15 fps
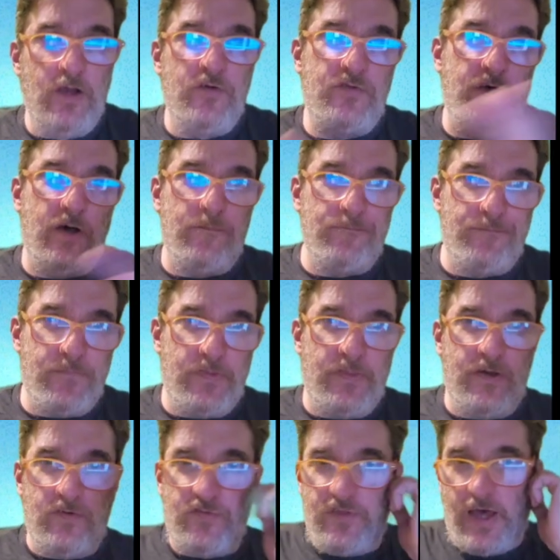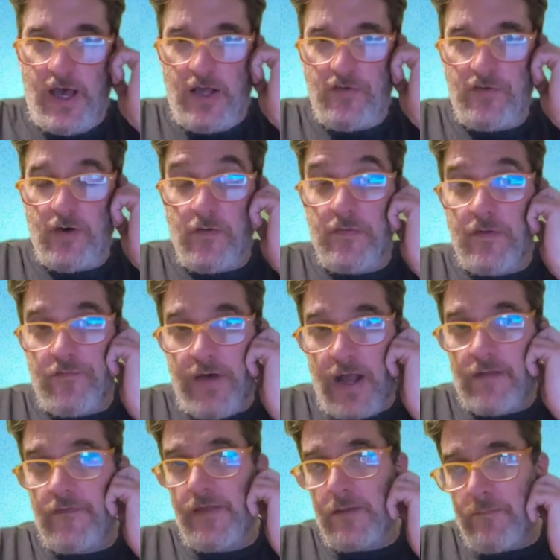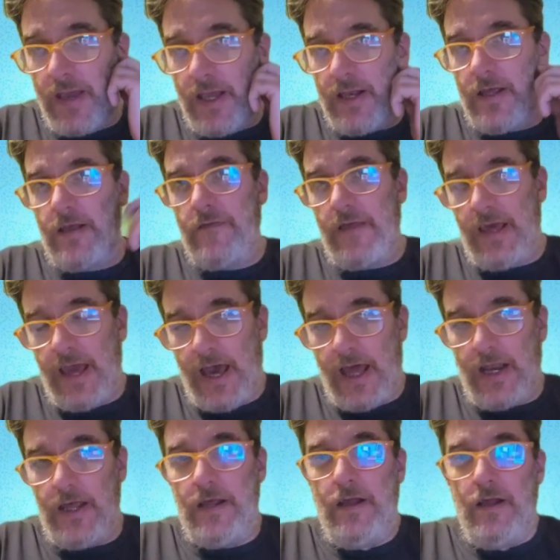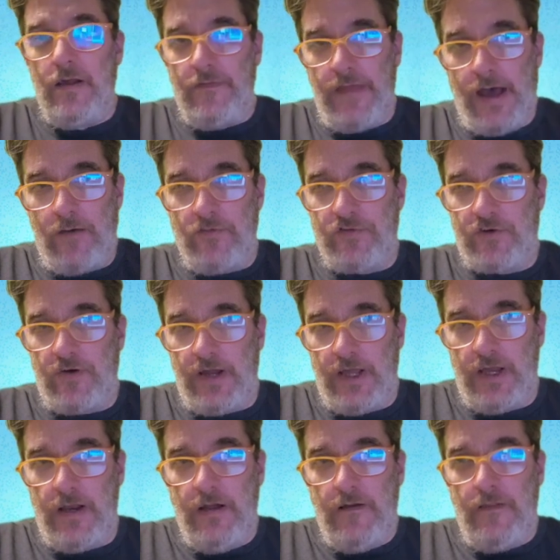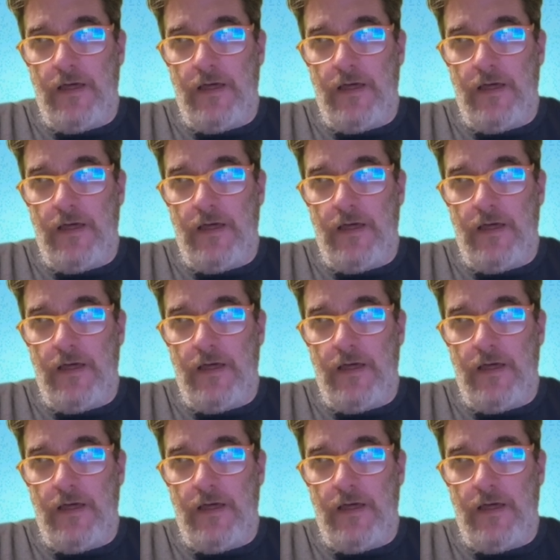So there's that. So the fact that they made it and they had it, that was great.